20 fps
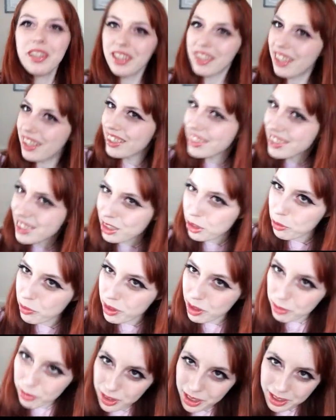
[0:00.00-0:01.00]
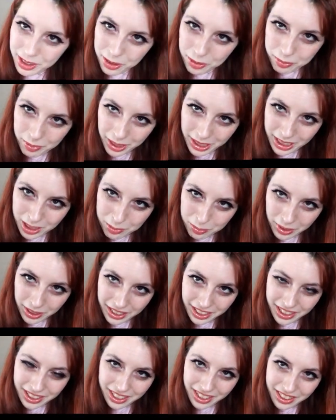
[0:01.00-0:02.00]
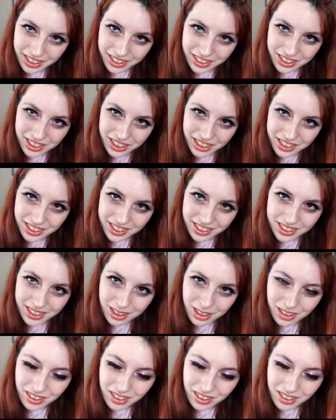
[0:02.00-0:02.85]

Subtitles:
Also, whenever I do makeup, I kind of just